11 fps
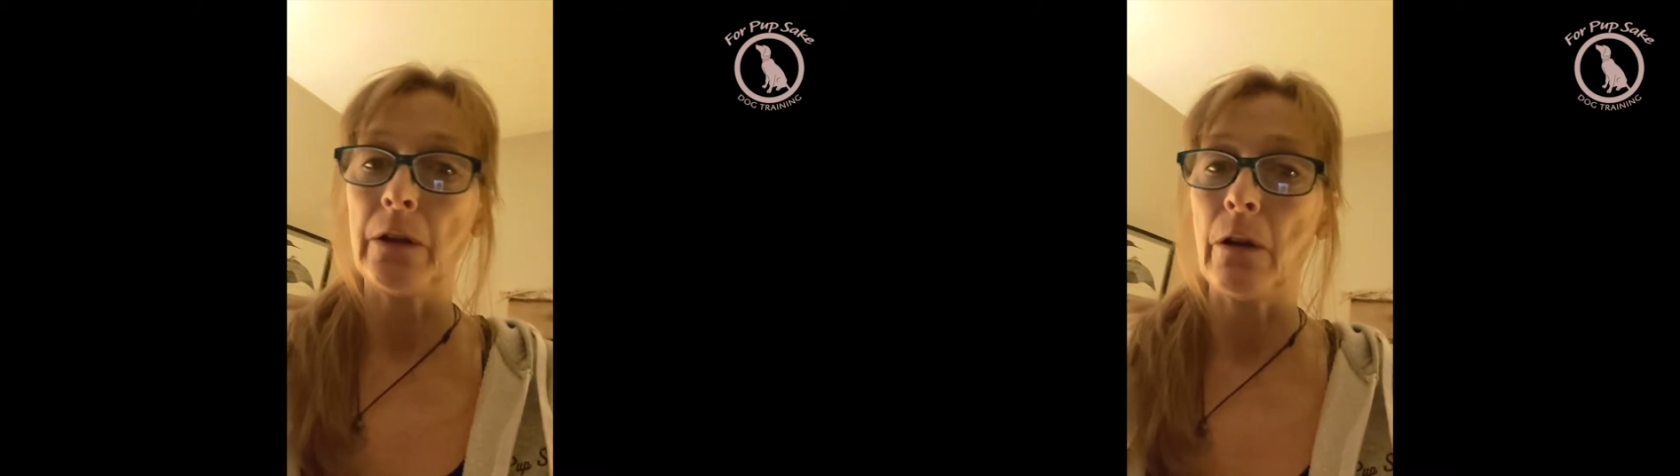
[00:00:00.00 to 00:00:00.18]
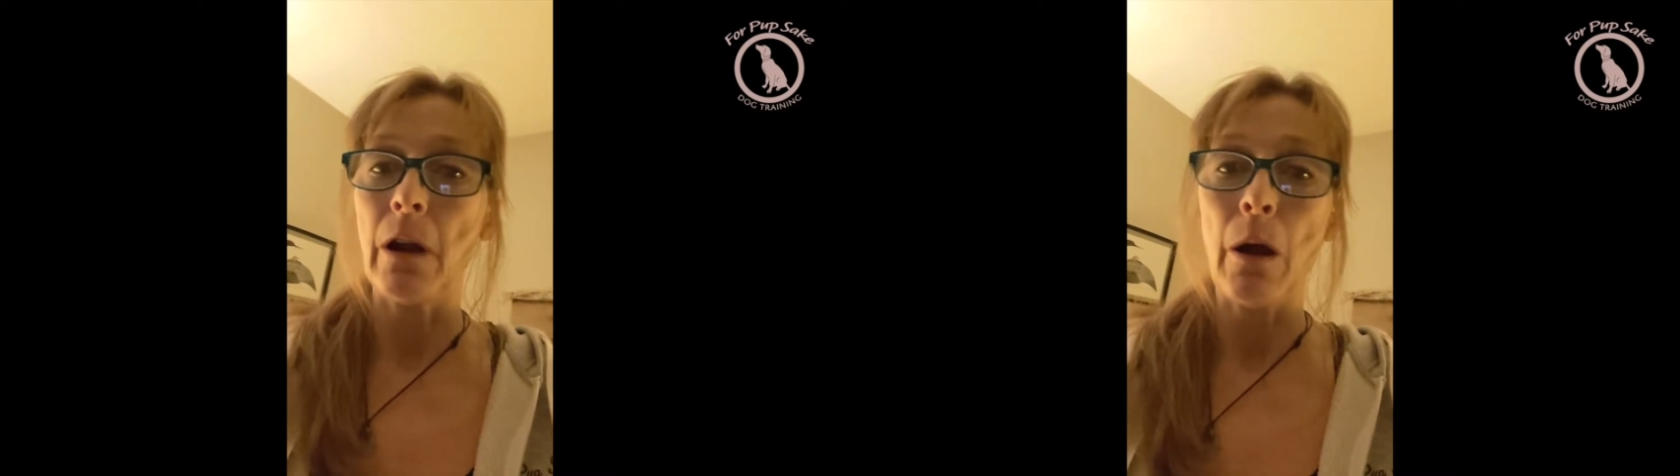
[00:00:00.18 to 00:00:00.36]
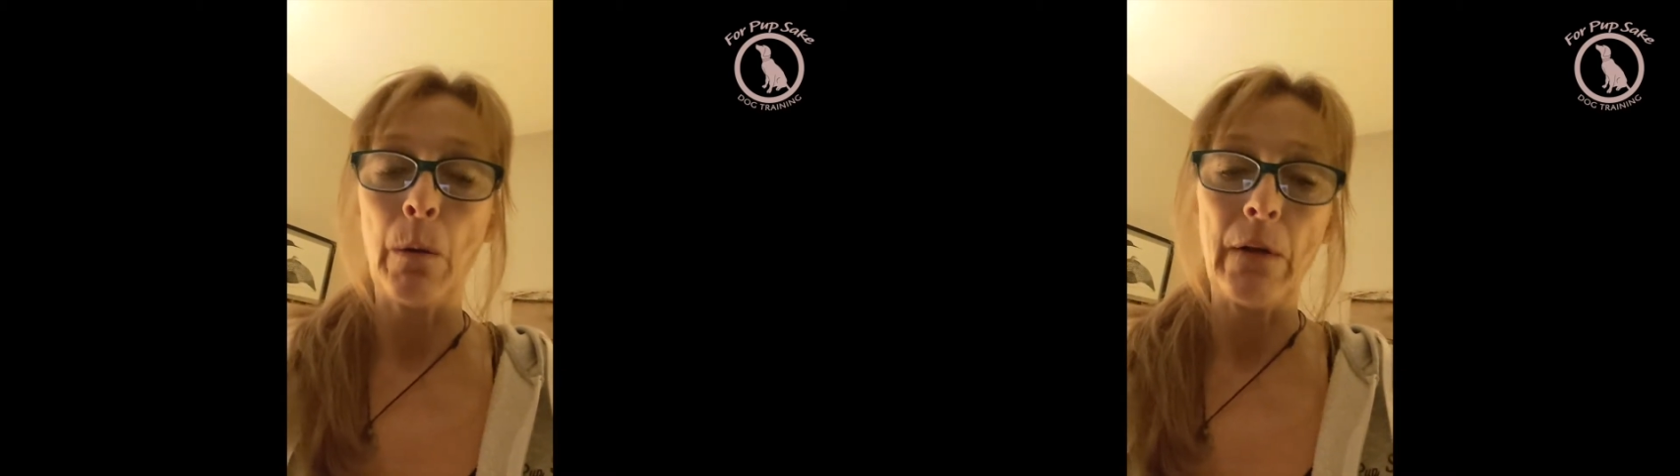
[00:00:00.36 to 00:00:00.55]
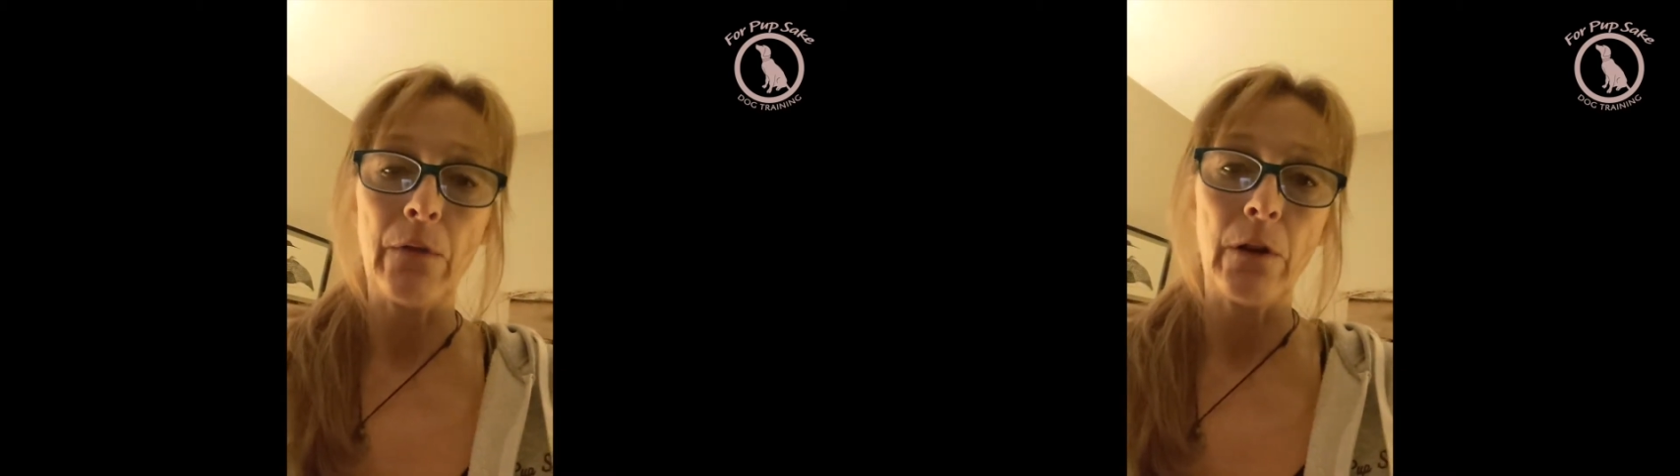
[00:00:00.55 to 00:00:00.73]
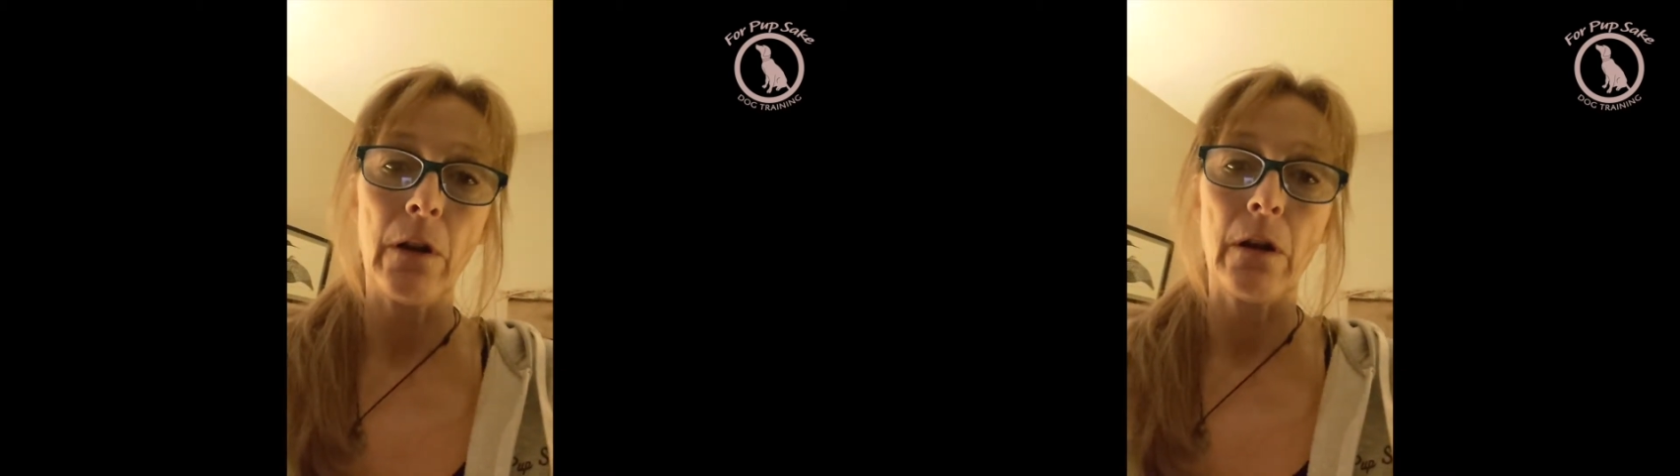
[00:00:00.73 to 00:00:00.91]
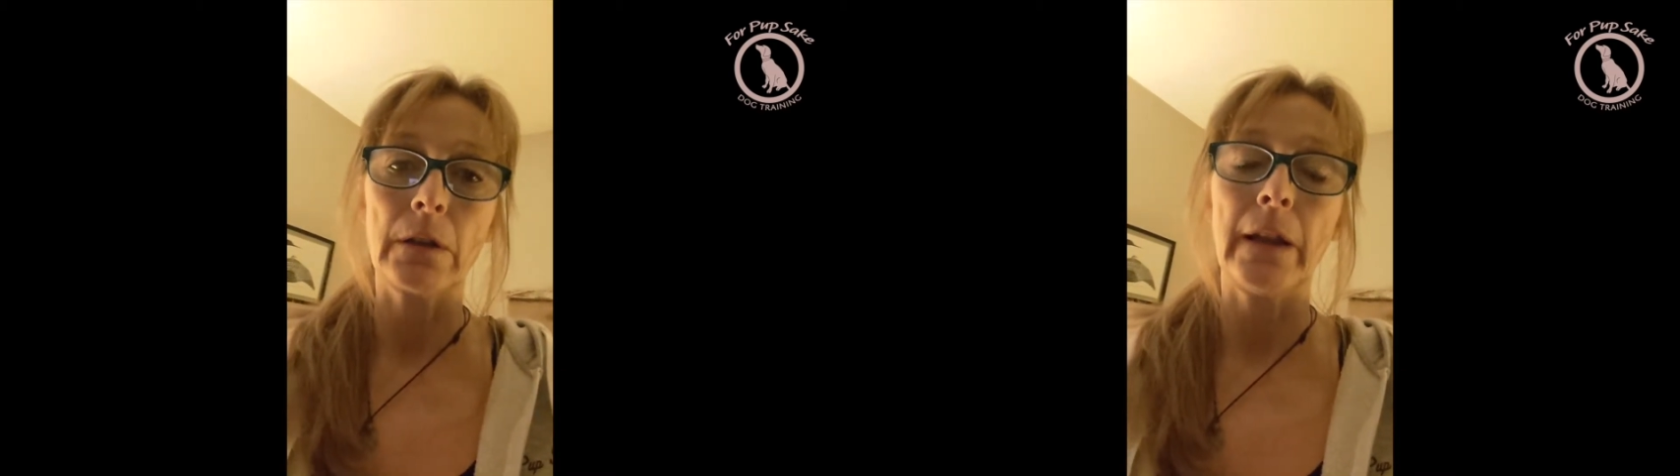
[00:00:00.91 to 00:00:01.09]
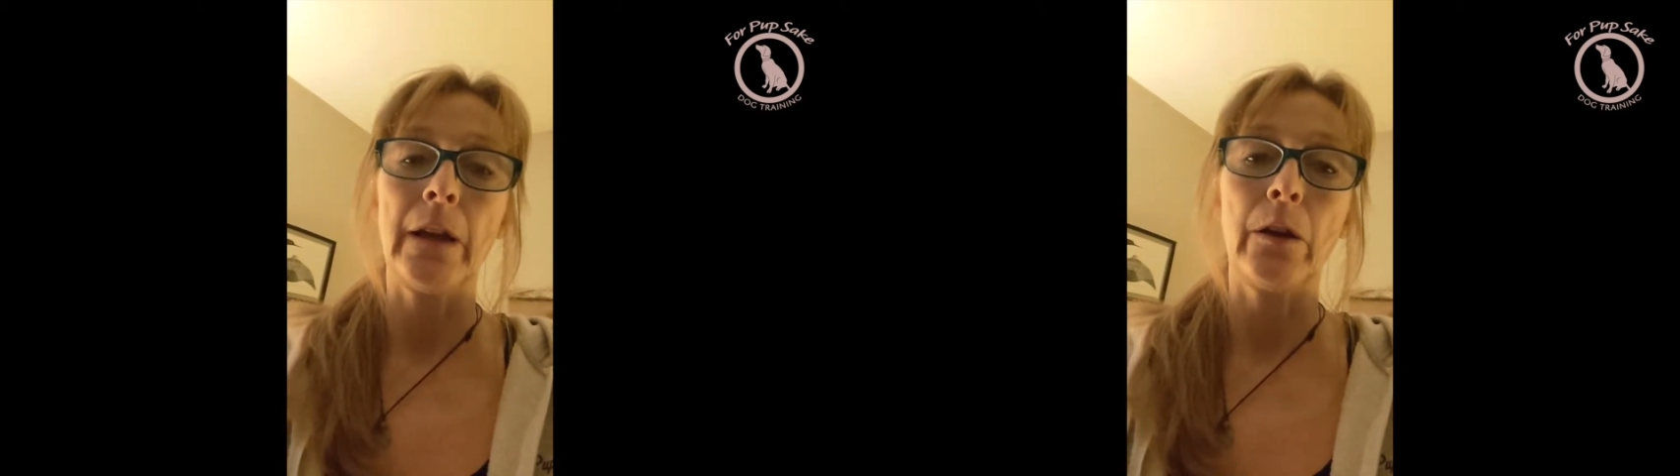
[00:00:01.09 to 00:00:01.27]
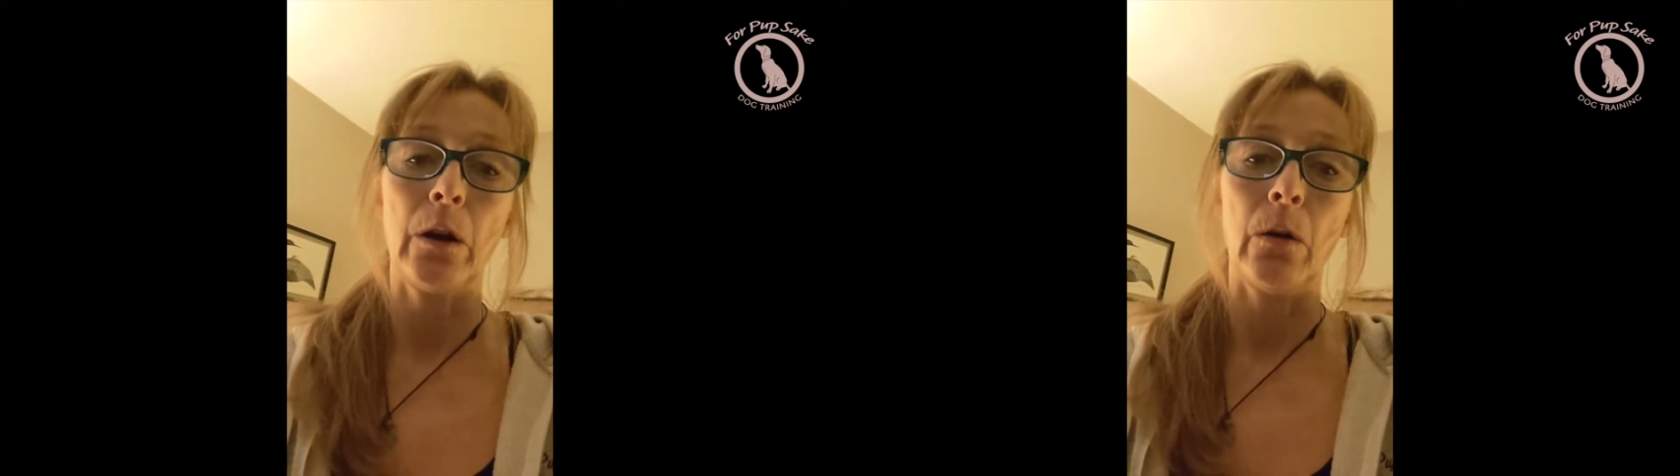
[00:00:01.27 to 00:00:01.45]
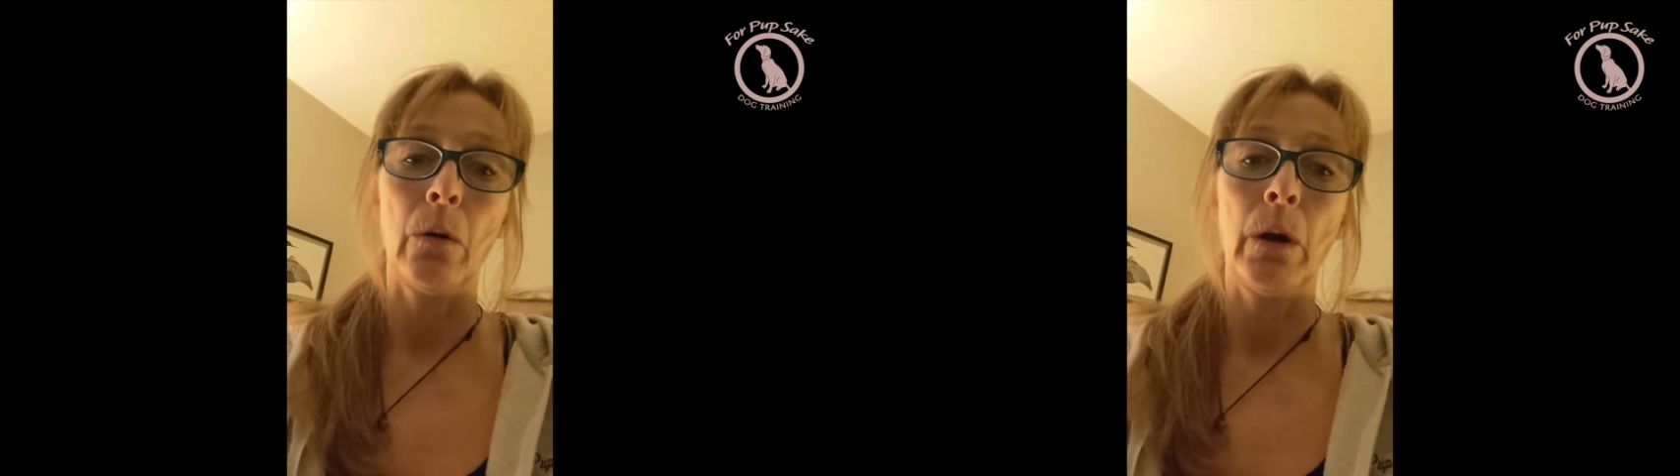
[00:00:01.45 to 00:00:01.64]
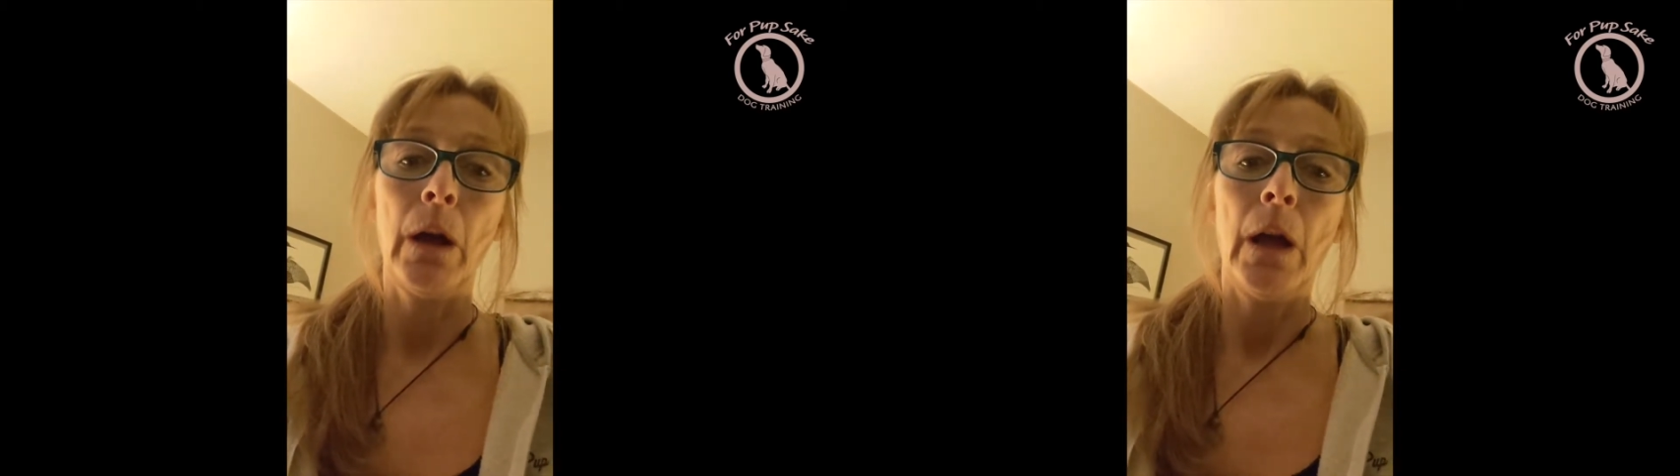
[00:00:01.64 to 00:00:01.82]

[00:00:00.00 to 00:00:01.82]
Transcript: or however long they go,